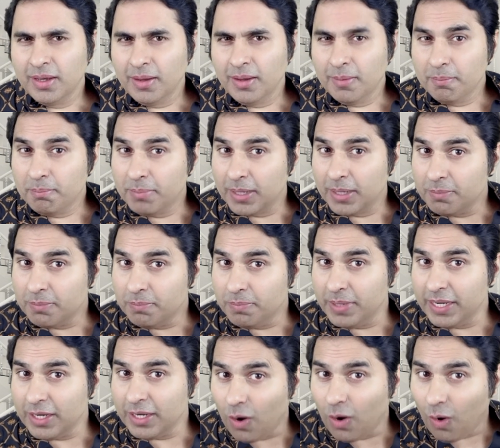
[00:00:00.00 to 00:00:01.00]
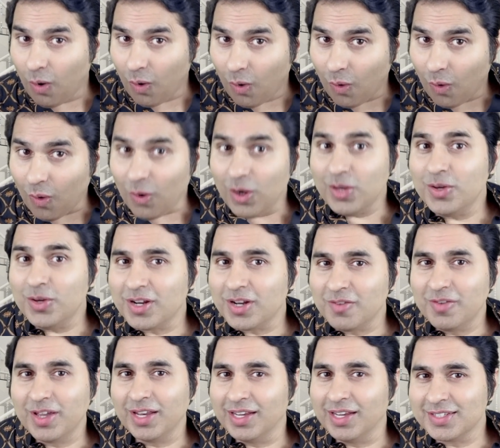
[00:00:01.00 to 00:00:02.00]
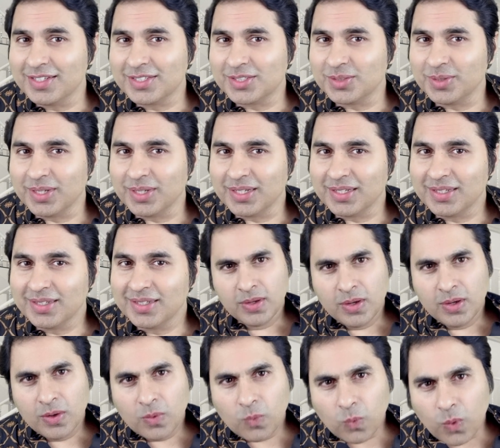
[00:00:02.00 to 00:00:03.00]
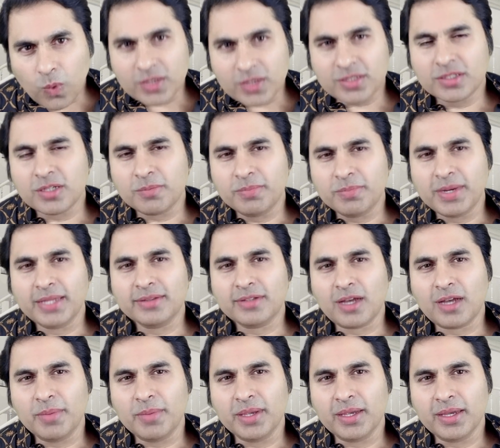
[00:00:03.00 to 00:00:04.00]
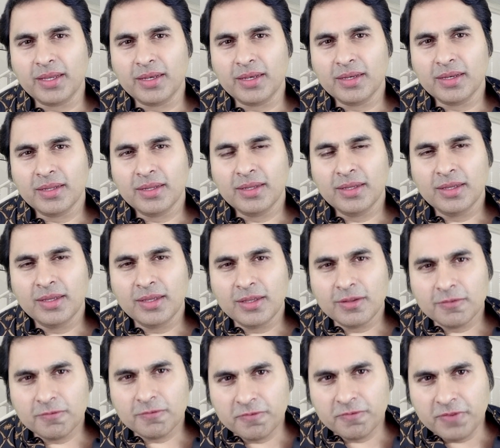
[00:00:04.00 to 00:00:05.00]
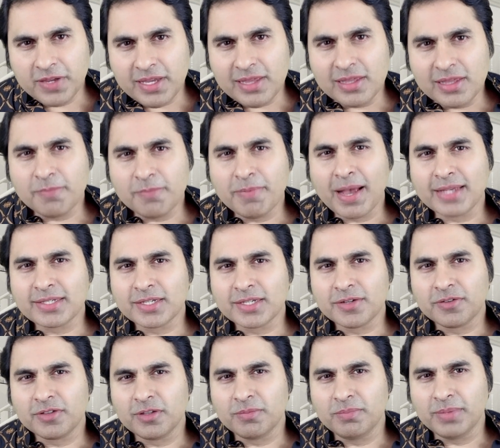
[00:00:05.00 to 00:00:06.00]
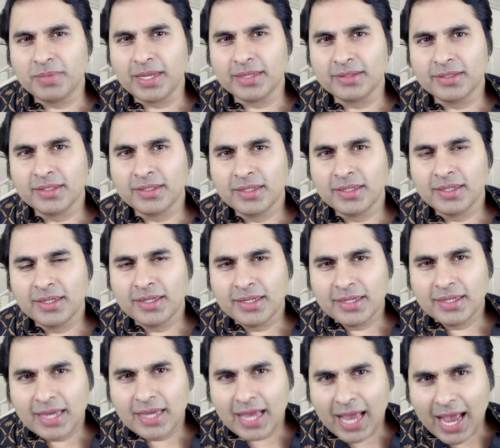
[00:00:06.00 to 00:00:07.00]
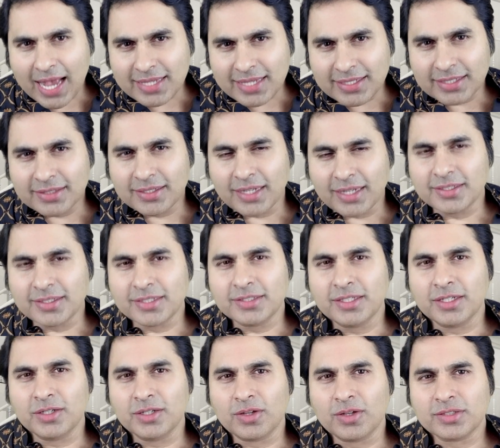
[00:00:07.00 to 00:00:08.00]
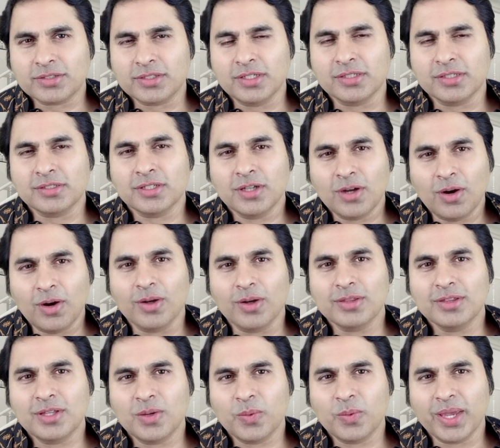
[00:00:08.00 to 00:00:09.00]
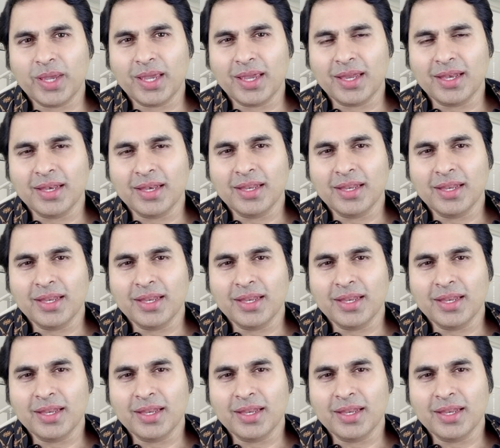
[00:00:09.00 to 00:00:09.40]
but bring all your awareness to it. Watch the breath coming in. Feel the passage of the breath as it touches the nostrils on the way in.